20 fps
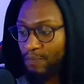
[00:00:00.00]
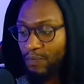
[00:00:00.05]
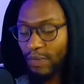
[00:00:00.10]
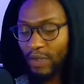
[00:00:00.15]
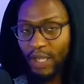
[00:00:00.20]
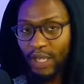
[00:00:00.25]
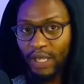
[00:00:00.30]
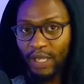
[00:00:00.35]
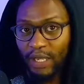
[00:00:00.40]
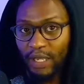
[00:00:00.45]

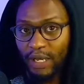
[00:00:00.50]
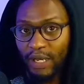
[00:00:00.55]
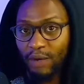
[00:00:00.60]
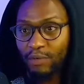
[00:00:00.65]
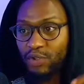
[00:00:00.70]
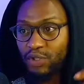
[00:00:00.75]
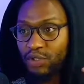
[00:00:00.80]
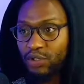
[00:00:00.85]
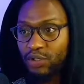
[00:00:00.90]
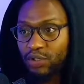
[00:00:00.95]
And I
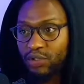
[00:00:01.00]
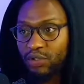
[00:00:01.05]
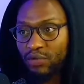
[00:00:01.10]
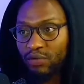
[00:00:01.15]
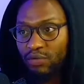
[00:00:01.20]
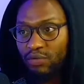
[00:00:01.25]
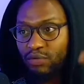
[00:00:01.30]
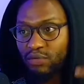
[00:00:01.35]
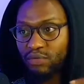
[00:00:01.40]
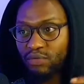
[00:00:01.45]
was just
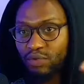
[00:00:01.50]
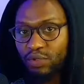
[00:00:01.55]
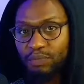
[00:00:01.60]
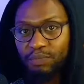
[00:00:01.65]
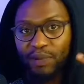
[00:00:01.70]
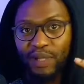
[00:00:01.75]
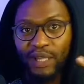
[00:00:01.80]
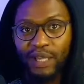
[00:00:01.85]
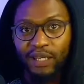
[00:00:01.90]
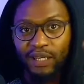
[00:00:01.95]

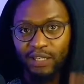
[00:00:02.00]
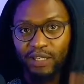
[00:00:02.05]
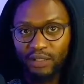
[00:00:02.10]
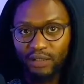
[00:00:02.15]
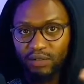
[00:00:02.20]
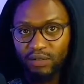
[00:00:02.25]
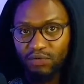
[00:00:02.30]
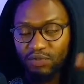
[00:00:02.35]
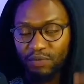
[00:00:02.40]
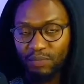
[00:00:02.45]
replaying
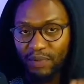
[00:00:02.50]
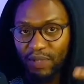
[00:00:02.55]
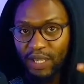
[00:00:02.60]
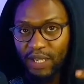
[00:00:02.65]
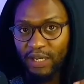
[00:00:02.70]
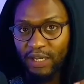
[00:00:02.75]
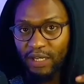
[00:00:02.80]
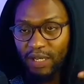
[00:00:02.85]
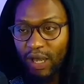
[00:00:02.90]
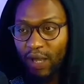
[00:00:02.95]

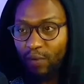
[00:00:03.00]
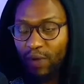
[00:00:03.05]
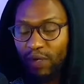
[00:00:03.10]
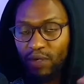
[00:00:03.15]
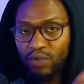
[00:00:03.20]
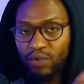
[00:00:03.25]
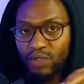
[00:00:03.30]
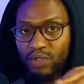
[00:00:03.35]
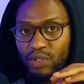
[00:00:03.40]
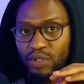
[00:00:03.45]
it. And when
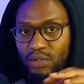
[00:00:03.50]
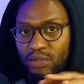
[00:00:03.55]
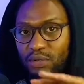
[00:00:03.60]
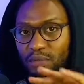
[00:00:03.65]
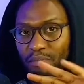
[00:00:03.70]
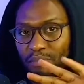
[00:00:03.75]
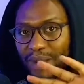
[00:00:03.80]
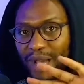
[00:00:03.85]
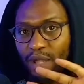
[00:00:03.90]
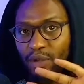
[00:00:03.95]
those
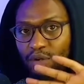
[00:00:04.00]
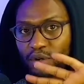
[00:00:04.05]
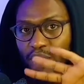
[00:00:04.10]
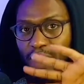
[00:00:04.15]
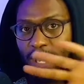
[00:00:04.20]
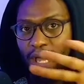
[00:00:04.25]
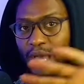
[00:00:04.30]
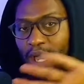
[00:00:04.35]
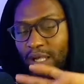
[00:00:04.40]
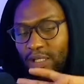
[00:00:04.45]
banner
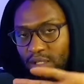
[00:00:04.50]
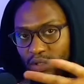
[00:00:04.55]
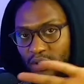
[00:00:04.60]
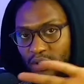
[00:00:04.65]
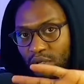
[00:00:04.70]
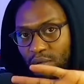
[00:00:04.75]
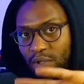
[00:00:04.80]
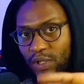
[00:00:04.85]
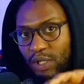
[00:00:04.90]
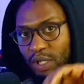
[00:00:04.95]
ads
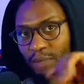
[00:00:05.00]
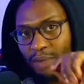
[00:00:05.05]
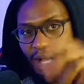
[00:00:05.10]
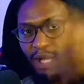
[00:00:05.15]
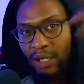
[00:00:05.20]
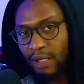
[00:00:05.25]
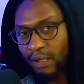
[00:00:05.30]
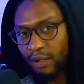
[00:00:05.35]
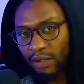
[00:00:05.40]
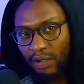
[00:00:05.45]
come on them, I
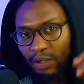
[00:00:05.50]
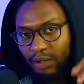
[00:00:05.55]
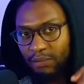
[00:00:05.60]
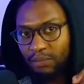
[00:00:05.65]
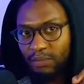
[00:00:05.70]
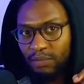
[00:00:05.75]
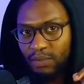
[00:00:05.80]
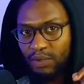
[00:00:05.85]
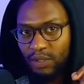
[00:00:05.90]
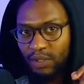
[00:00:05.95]
click on them.
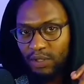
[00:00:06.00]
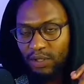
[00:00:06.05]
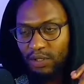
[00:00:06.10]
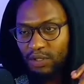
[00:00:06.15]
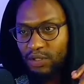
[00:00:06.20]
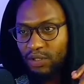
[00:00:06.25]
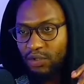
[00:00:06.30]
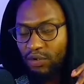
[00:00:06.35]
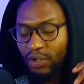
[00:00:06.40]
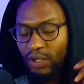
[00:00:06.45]

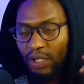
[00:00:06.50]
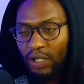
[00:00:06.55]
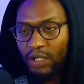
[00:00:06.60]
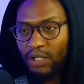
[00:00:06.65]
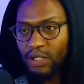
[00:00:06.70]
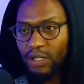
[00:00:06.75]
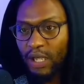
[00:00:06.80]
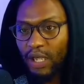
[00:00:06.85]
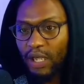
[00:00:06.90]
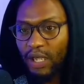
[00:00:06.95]
So in a
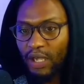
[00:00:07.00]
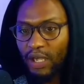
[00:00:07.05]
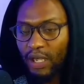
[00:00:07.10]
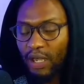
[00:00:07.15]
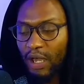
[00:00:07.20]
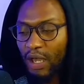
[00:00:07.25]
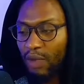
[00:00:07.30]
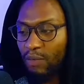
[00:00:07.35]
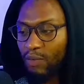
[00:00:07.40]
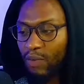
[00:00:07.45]
day,
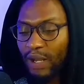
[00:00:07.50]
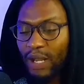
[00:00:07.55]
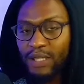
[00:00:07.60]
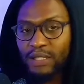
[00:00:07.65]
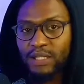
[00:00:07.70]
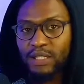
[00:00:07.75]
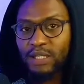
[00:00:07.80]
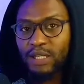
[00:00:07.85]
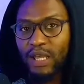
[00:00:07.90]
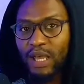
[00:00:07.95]
when I
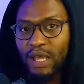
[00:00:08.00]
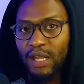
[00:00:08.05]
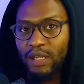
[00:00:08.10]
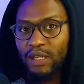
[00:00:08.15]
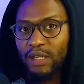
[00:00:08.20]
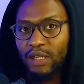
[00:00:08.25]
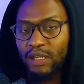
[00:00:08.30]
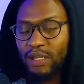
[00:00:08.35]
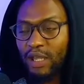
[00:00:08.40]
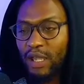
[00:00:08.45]
did that in
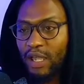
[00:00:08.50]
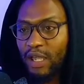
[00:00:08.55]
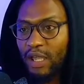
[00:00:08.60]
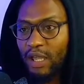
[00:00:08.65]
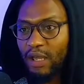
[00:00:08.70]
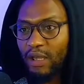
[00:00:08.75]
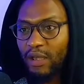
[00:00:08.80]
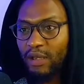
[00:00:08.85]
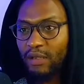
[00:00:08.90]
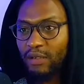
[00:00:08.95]
a day,
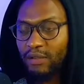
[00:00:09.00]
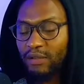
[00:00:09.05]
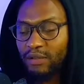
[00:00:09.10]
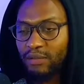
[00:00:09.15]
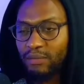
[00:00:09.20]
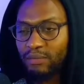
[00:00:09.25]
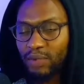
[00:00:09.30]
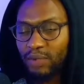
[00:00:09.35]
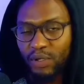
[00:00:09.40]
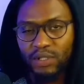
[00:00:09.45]

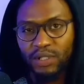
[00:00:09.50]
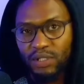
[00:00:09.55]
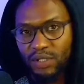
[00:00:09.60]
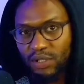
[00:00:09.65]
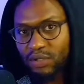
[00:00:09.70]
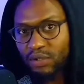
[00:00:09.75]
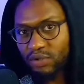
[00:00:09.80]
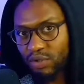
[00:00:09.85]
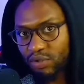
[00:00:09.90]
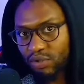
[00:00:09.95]
because it's
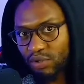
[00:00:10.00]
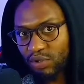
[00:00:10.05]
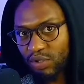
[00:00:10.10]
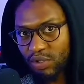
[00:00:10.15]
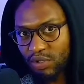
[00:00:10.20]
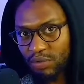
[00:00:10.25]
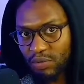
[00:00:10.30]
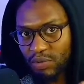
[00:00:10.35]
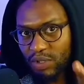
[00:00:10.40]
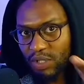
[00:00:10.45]
so
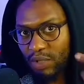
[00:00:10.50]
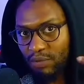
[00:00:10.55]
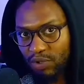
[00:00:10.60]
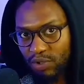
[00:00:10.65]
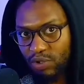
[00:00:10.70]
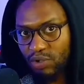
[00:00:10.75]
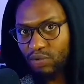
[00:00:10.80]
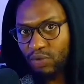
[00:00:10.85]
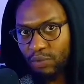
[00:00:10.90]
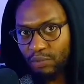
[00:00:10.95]
tedious, because I was
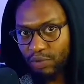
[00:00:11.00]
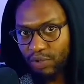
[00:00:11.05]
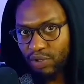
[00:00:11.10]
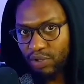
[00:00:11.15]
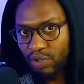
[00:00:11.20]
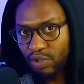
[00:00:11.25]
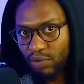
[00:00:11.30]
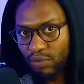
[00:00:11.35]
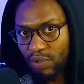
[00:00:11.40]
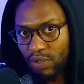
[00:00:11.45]
just one
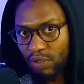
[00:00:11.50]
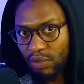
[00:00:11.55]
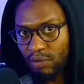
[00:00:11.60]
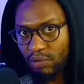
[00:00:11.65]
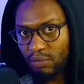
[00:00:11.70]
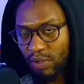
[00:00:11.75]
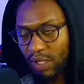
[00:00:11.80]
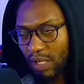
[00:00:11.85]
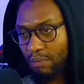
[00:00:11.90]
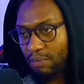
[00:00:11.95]
person doing it,
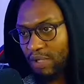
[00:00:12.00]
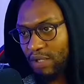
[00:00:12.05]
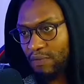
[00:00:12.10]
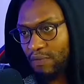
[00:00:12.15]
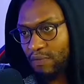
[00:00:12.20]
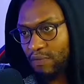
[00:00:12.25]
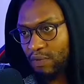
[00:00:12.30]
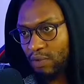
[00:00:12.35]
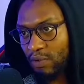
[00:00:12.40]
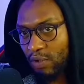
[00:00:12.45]
but I made
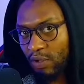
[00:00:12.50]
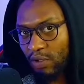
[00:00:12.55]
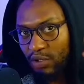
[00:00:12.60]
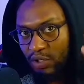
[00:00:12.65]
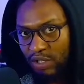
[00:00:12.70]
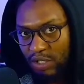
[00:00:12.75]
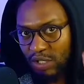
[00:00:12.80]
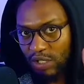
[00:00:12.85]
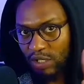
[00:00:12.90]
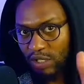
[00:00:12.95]

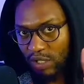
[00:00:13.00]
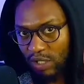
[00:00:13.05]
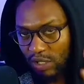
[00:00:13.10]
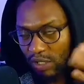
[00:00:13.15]
$50 in a day.